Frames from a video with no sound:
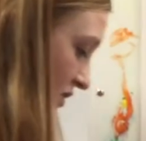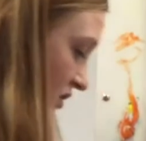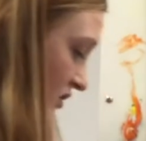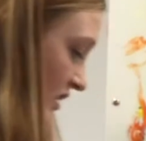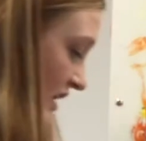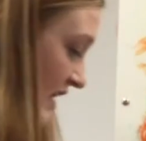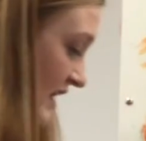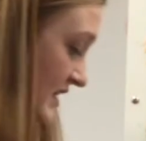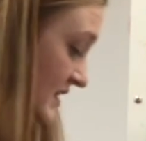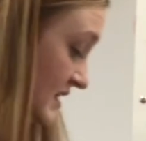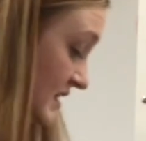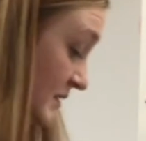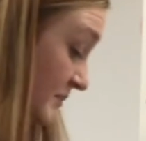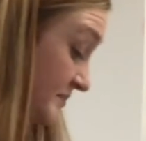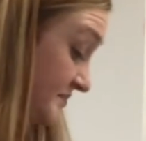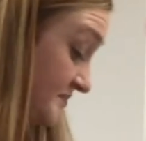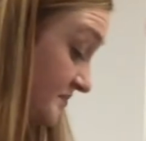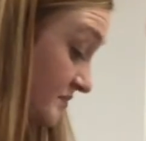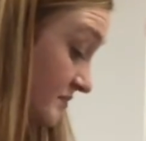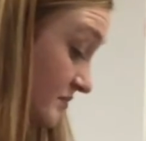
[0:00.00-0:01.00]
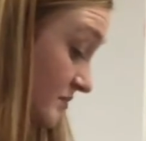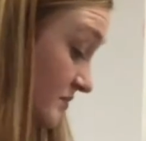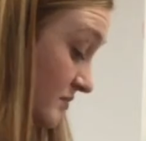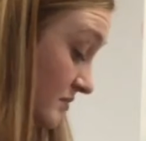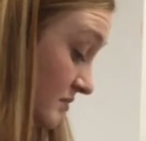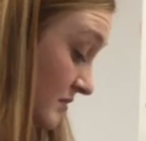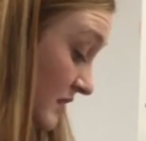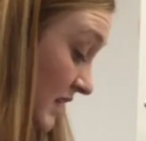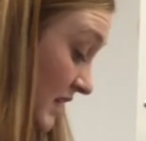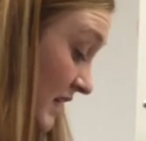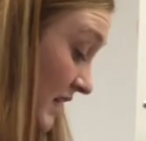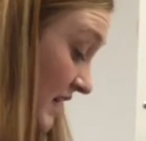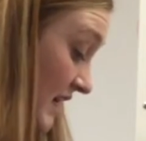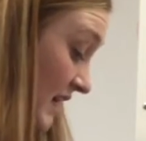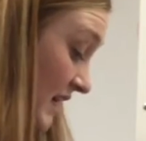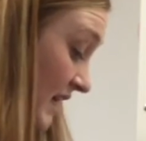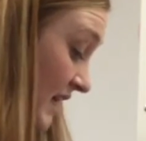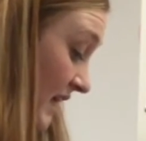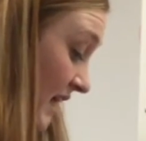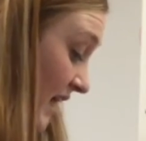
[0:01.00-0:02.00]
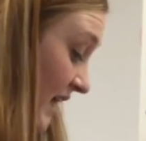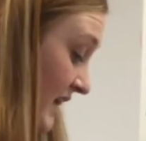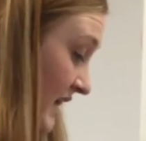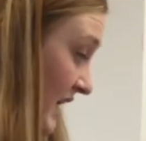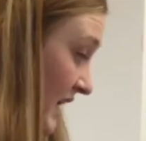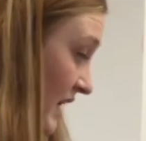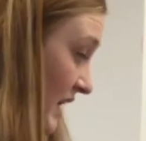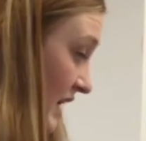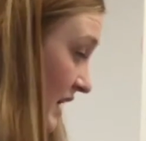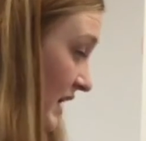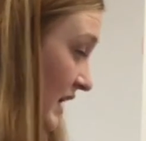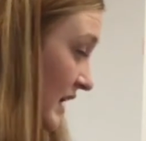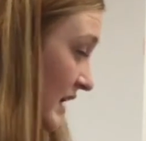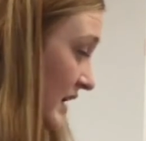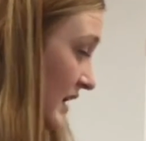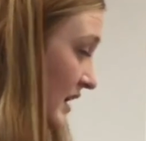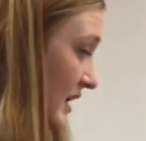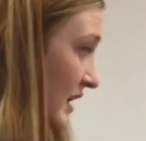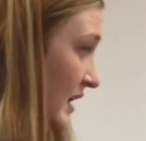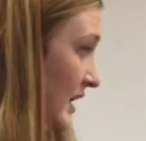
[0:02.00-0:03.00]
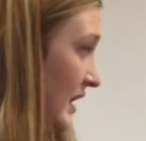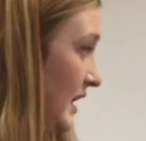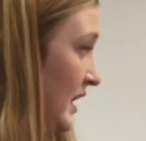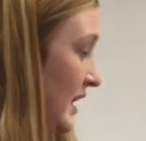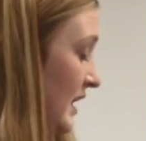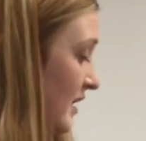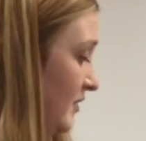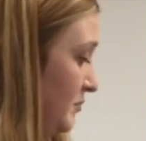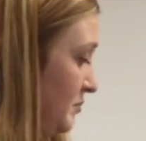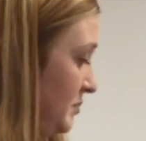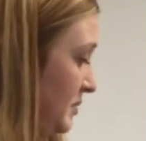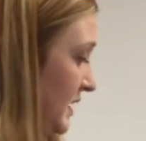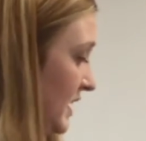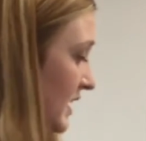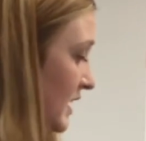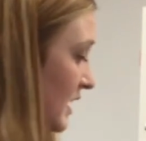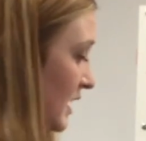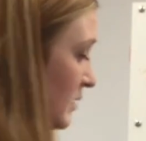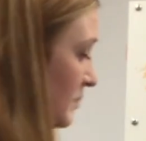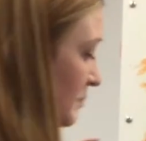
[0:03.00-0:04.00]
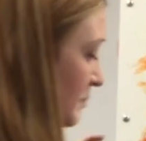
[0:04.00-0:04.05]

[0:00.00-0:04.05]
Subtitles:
grass. And they have big